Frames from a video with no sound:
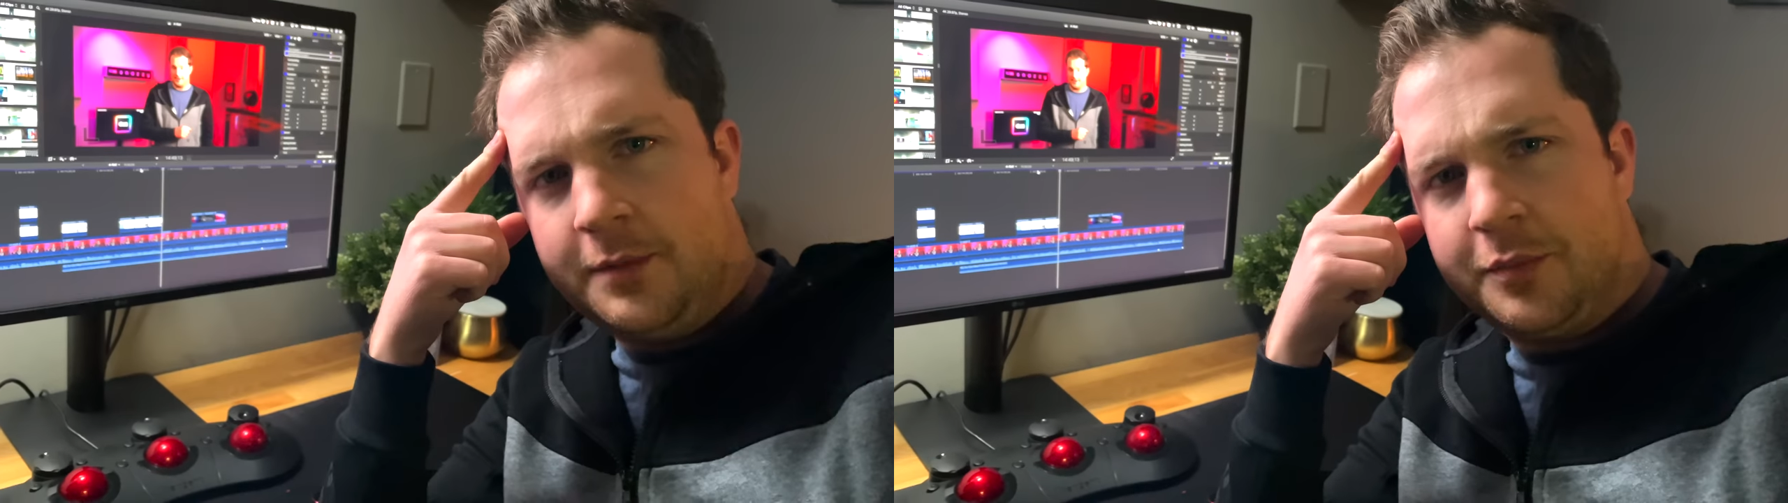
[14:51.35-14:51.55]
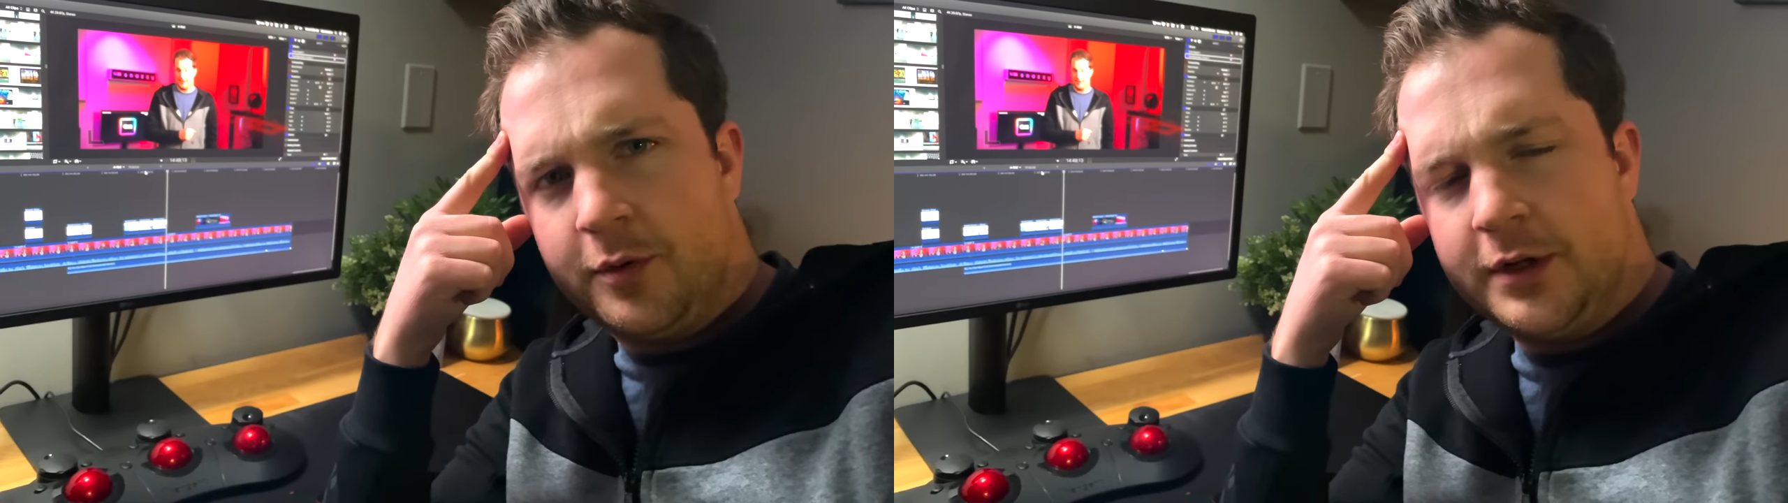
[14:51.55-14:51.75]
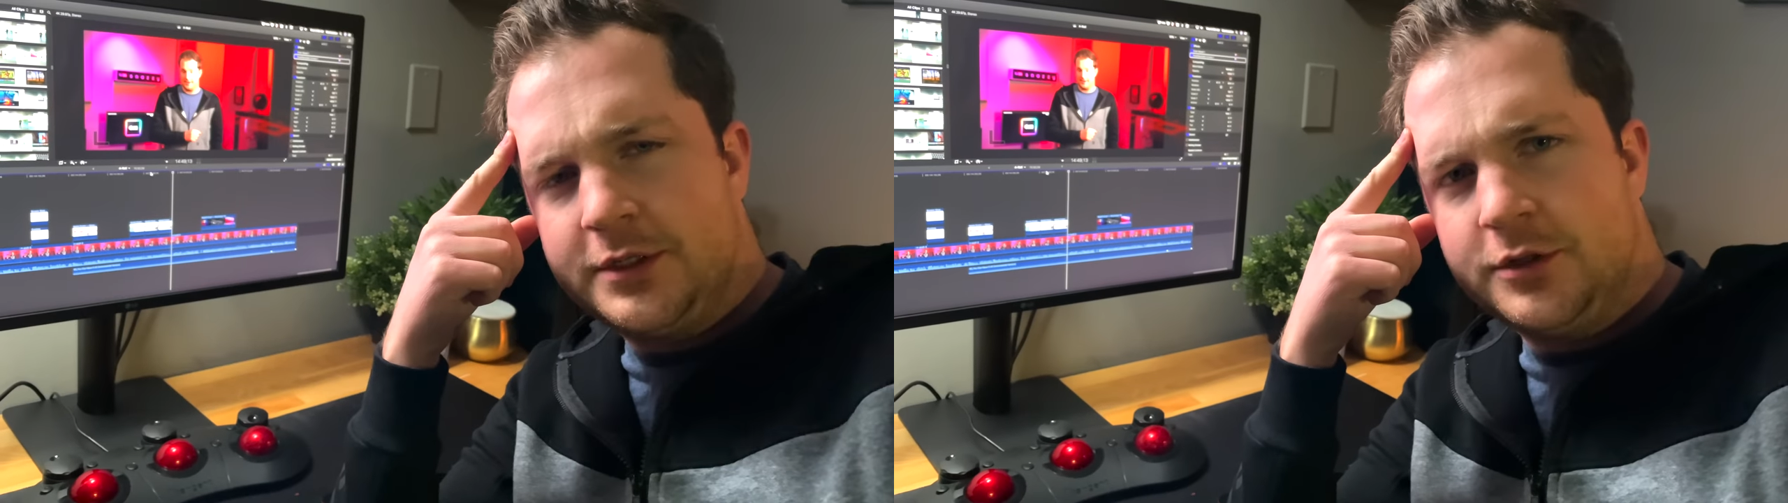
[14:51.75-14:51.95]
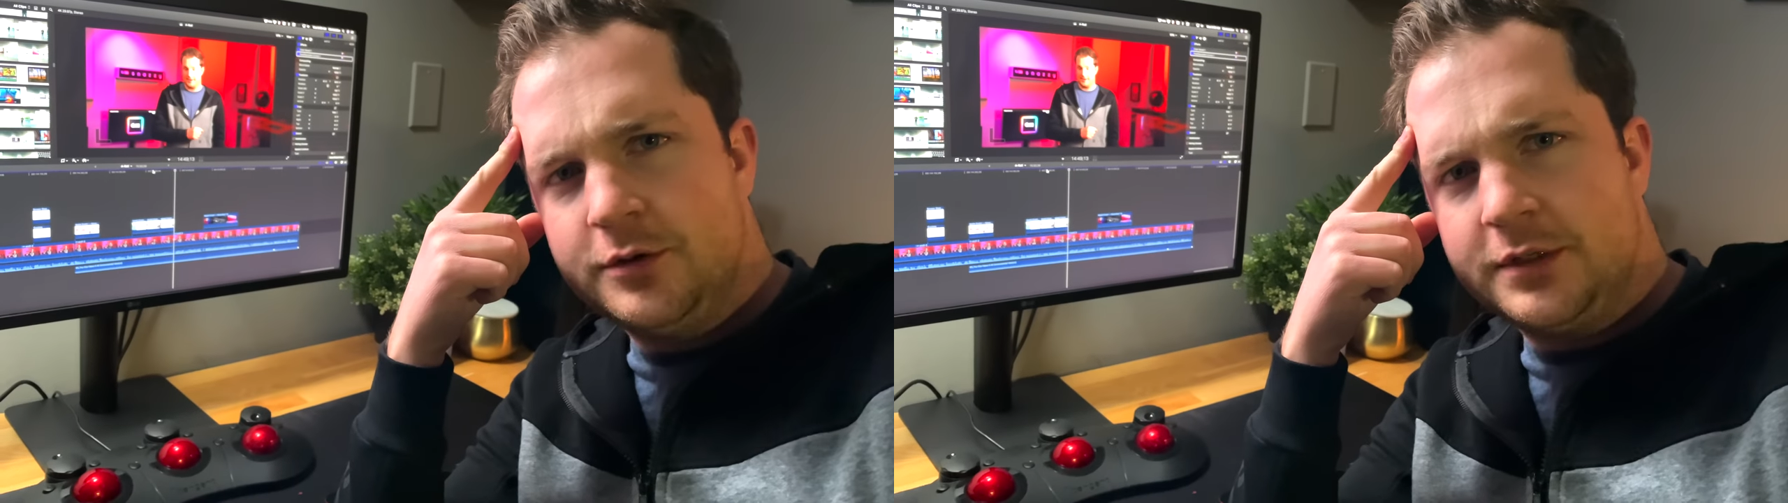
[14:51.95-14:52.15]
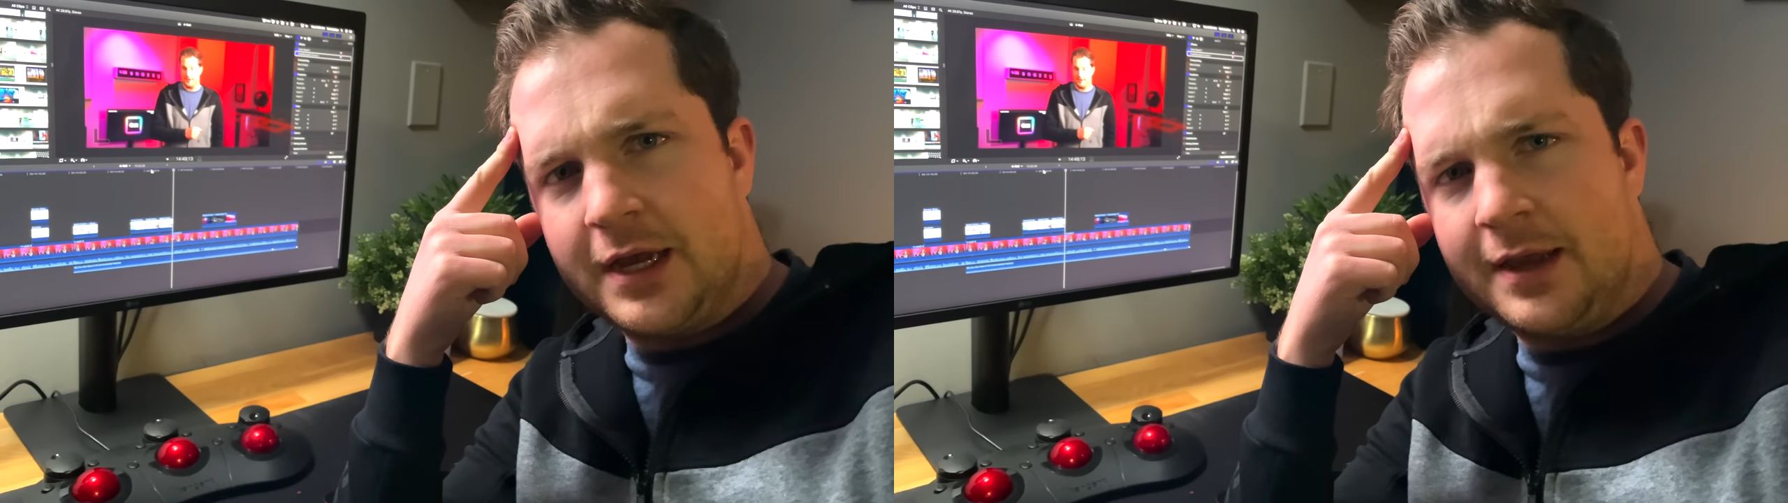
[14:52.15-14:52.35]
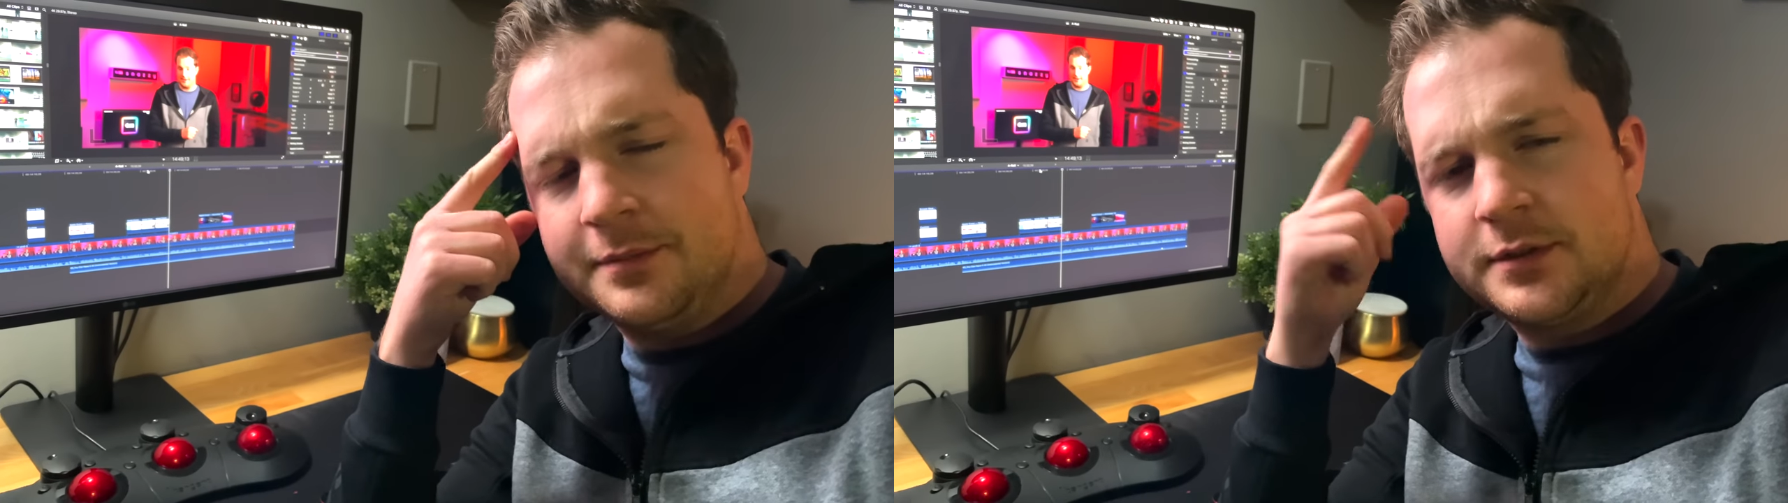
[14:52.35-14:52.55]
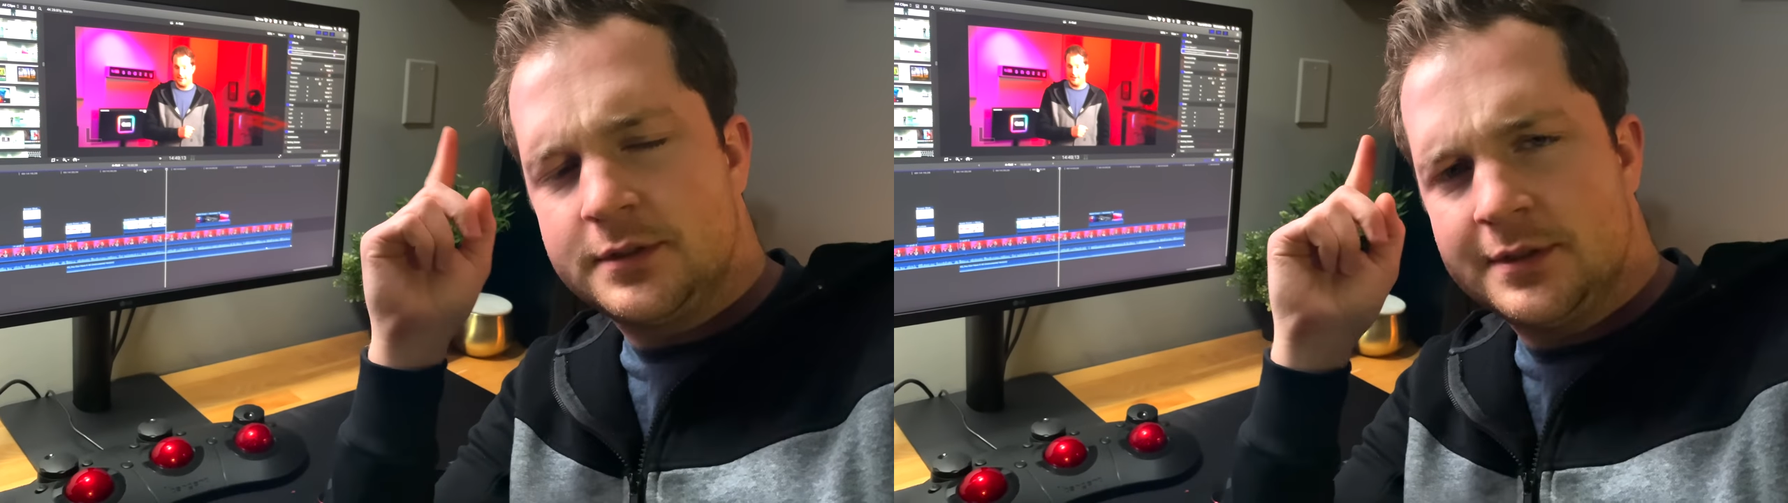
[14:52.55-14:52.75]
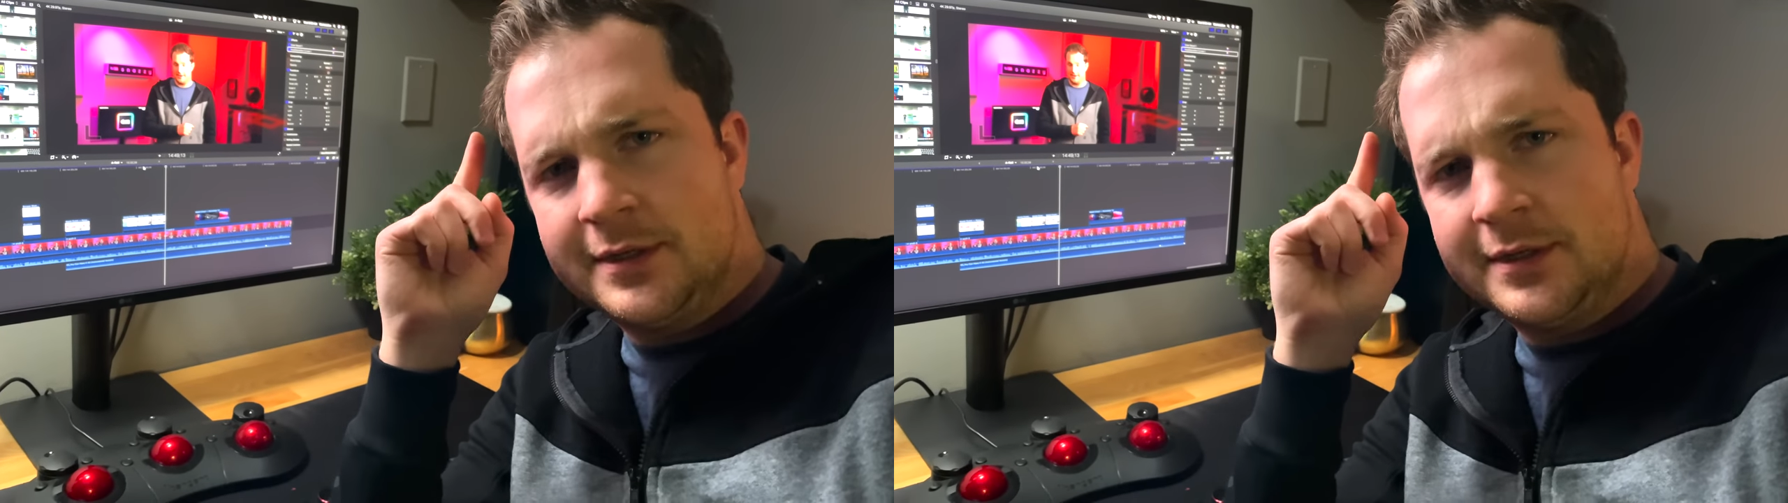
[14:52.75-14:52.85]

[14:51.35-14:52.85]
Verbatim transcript: point two times,